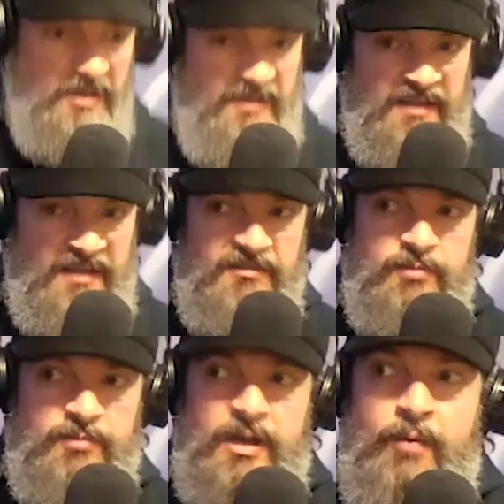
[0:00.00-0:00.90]
this is
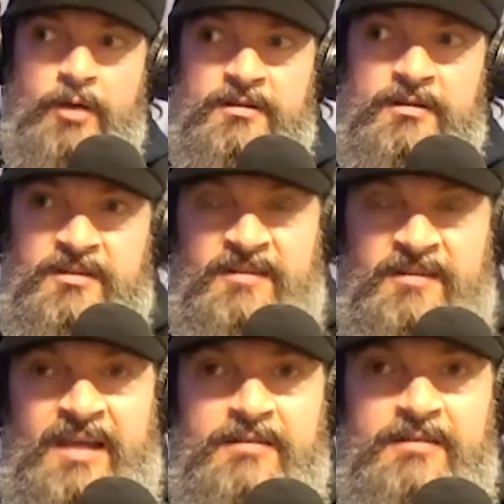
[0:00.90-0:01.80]
what I want the
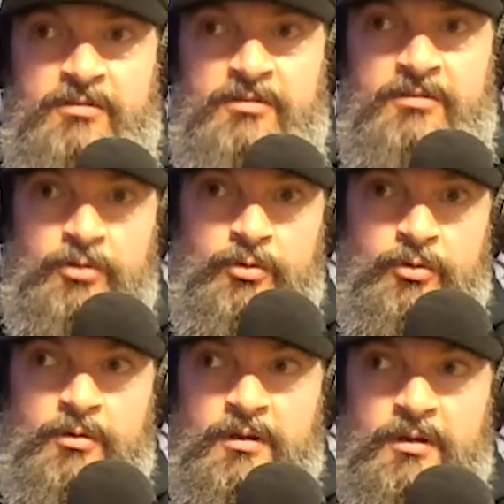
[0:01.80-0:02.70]
site to
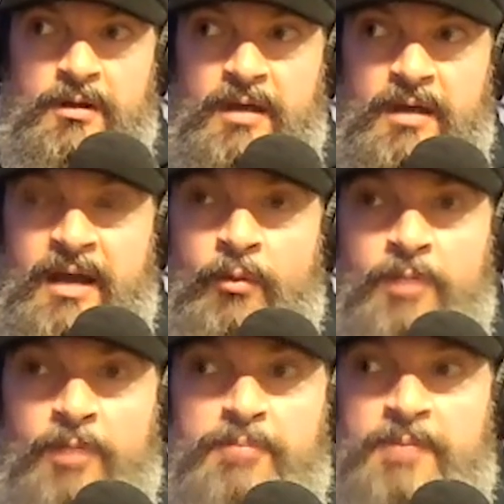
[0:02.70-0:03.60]
do, and I
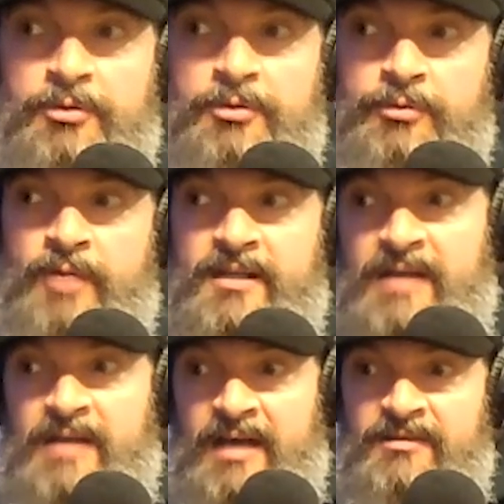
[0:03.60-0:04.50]
want people to
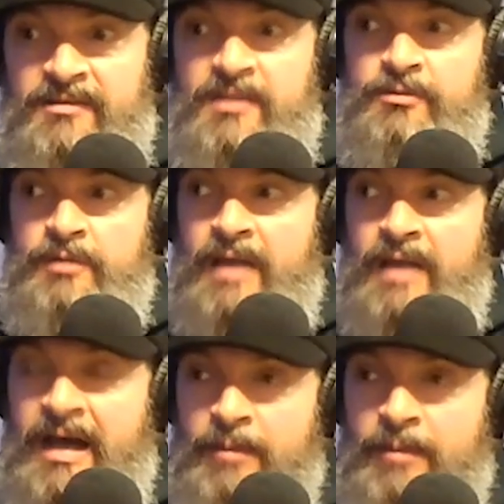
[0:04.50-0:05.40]
recognize it as a
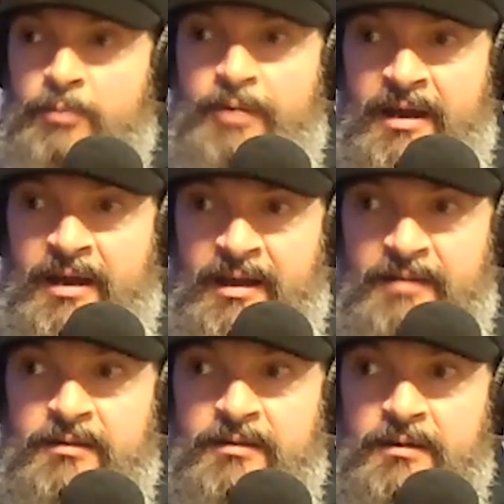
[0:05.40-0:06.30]
reliable brand,
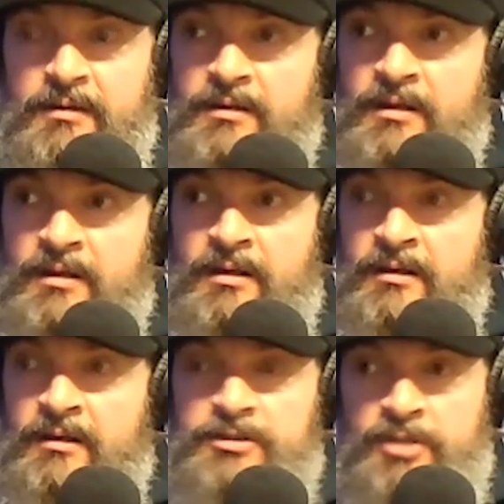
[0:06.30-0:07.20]
uh, a
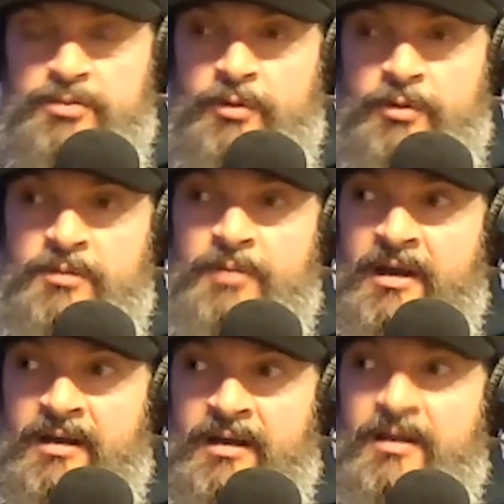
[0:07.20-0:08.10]
trustworthy
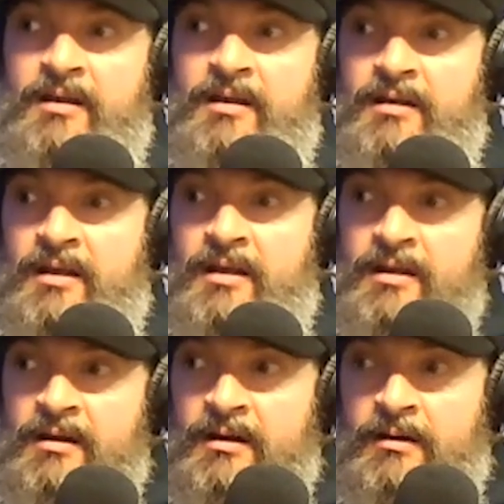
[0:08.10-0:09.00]
brand, and and
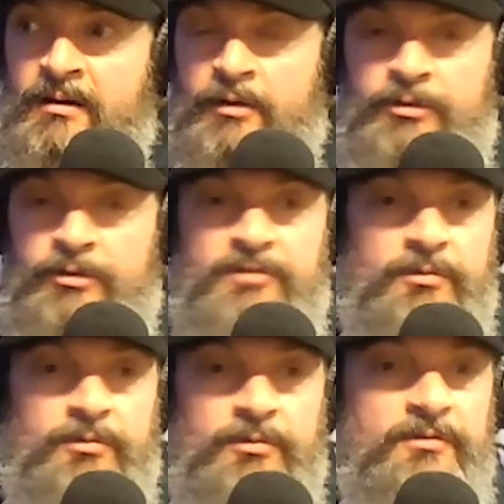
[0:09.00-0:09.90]
uh, a
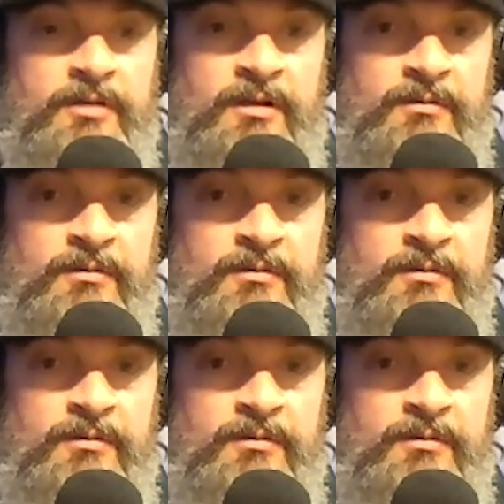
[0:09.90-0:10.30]
resource, you know.